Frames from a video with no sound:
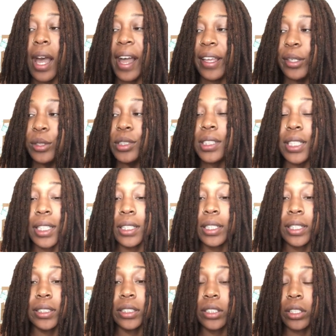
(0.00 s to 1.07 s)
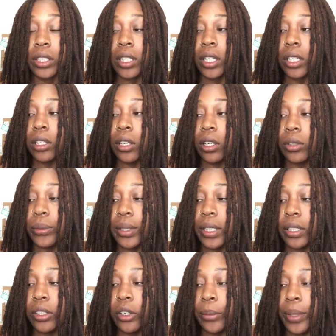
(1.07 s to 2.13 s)
I use the conditioner along
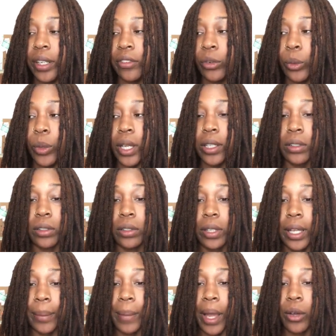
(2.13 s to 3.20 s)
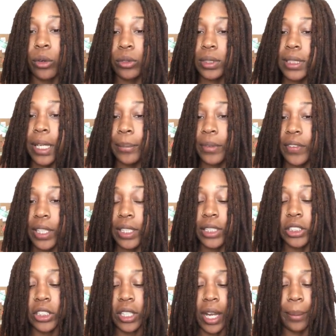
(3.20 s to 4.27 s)
with a little bit of oil and my own type of
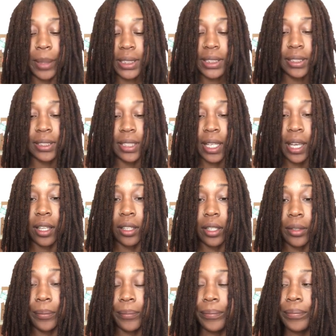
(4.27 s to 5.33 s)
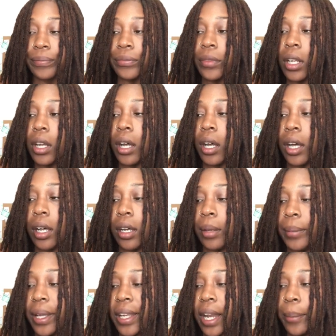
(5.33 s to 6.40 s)
conditioner. I mixed it together.
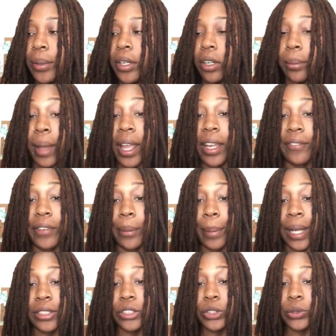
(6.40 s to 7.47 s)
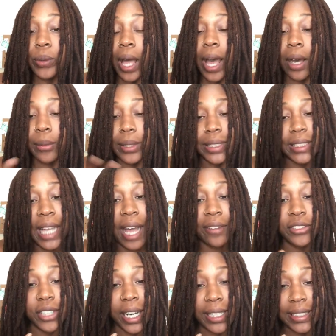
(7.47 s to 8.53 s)
And I put it on my hair for about 2 hours
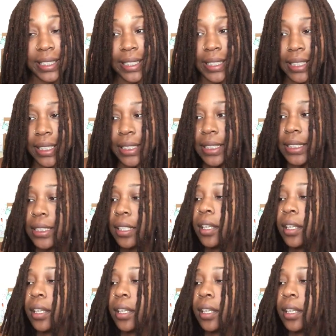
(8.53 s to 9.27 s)
after I did this.